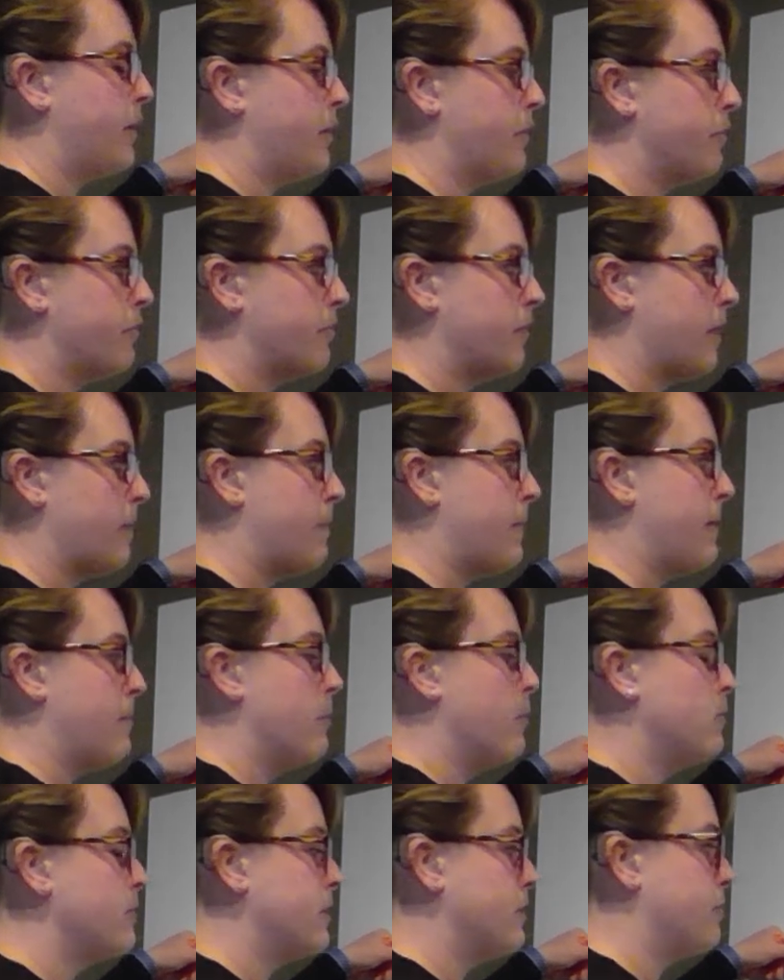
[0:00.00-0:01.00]
you flip and
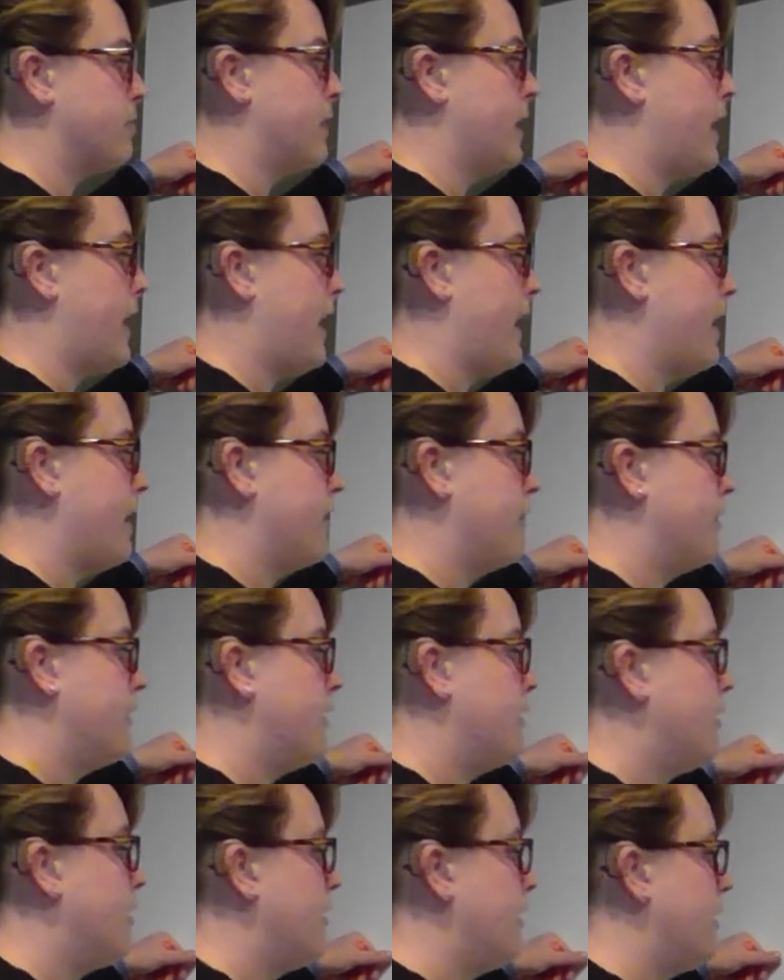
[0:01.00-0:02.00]
multiply,
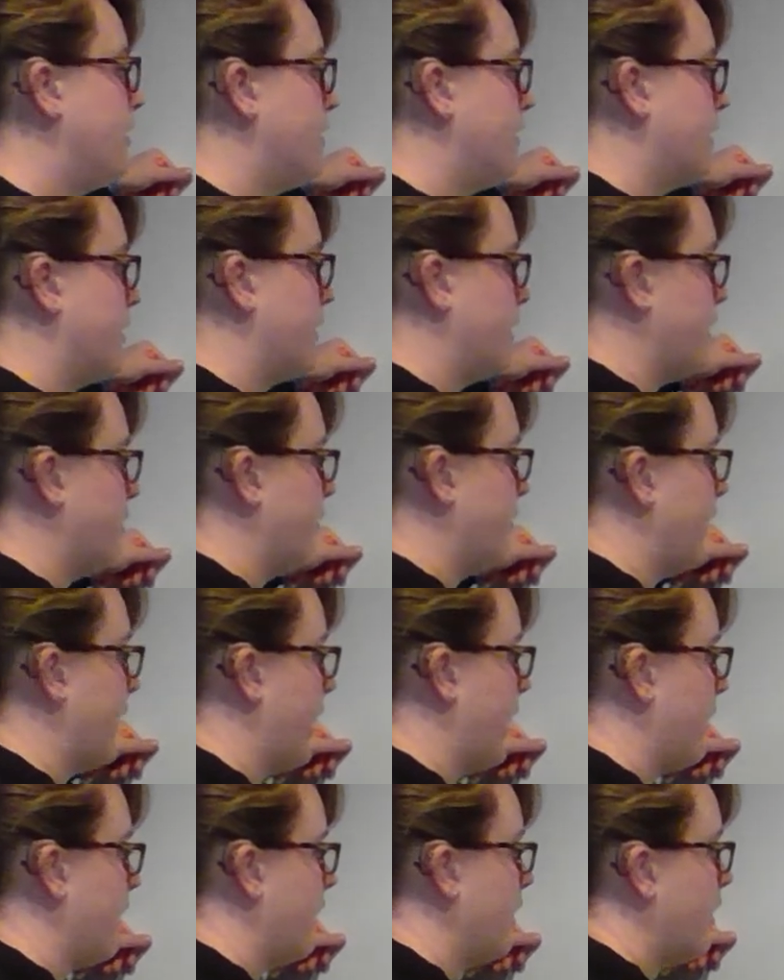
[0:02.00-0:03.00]
you
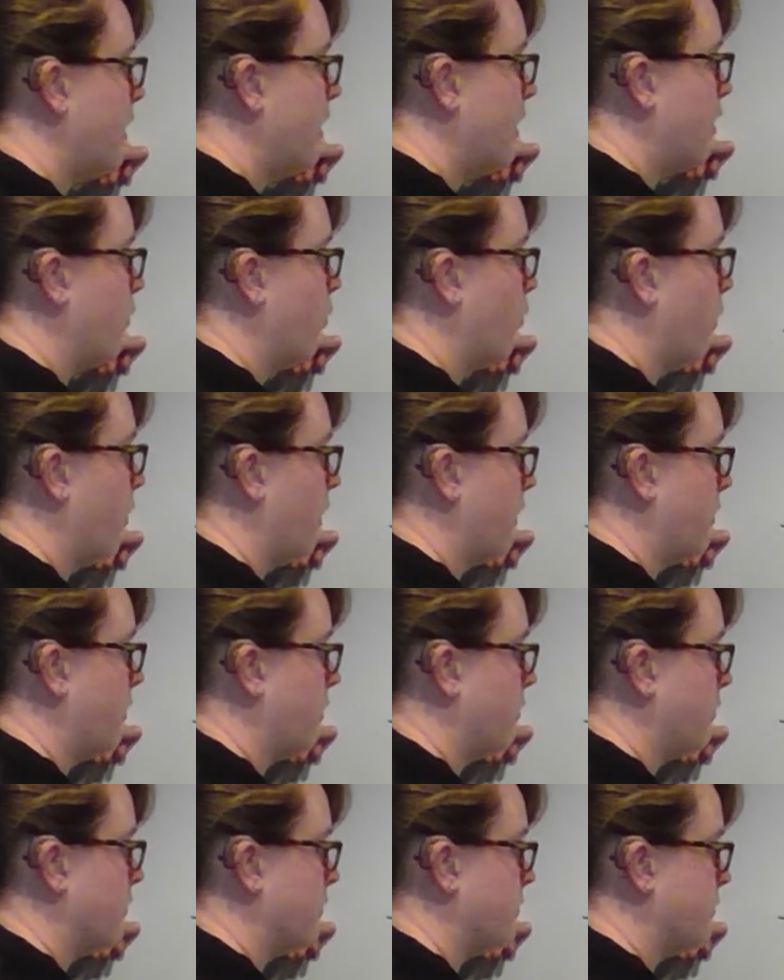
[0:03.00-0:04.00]
get 1
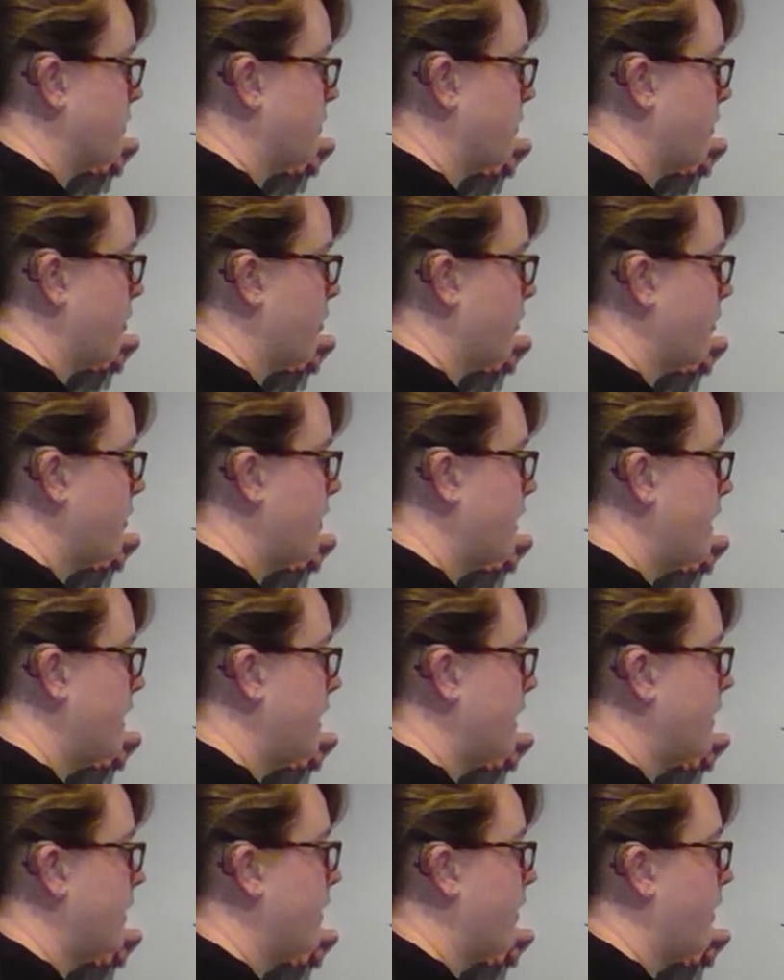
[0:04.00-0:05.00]
over root
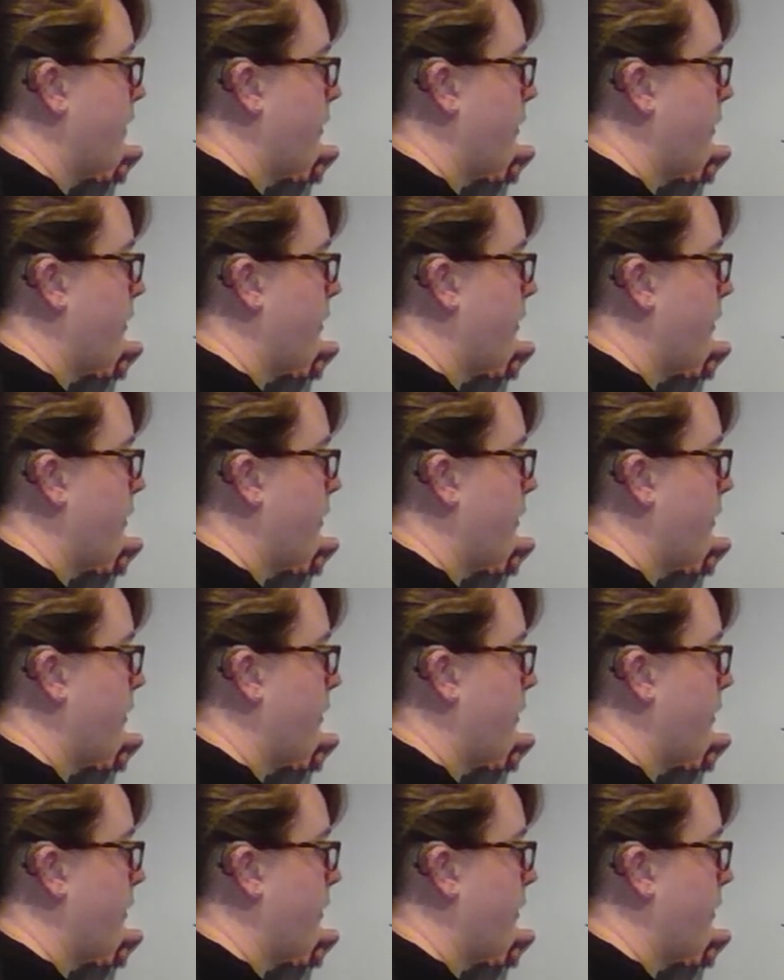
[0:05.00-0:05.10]
3,